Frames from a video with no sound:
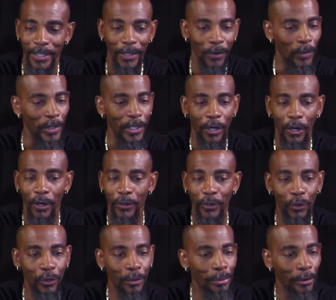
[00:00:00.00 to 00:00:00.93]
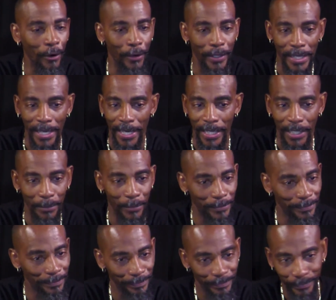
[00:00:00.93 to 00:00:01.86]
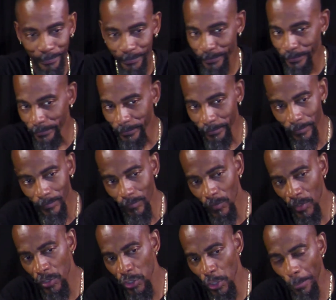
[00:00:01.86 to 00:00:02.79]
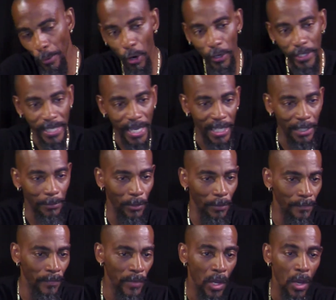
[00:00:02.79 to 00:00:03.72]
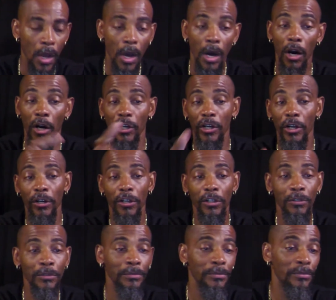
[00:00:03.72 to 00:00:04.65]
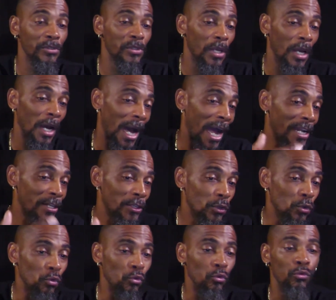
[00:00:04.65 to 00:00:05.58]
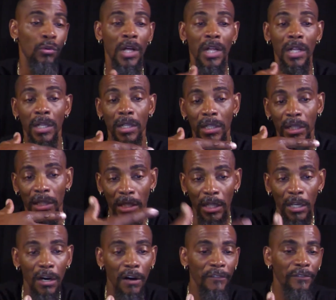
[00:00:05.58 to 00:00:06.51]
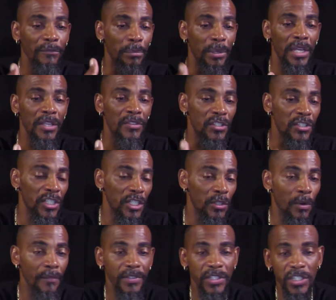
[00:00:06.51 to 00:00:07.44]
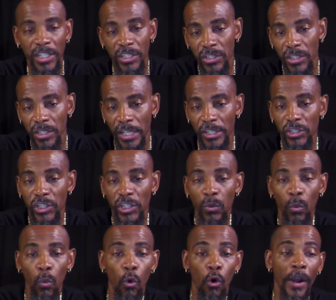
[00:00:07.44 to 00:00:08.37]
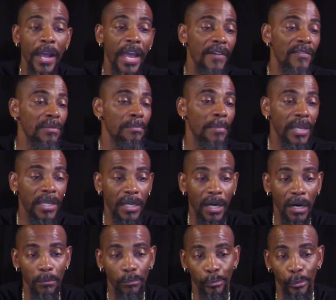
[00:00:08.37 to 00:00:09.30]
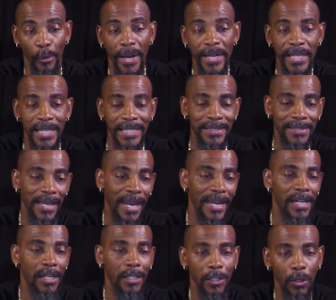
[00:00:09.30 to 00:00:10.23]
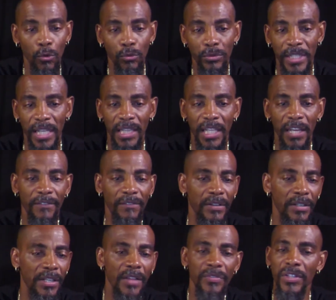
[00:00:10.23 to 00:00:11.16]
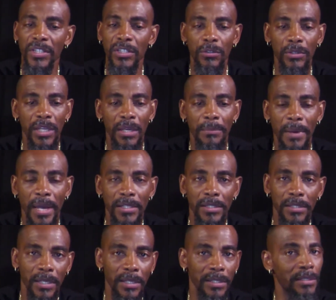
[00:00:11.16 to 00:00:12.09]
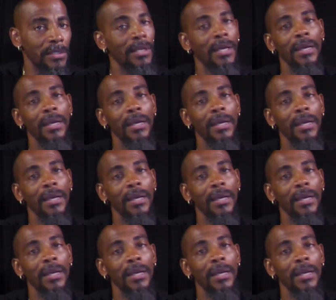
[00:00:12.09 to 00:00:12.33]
We all know the party animal. The party animal. A girl I knew loved being the center of attention, and she wore heavy makeup, bright and tight clothes that left nothing to the imagination.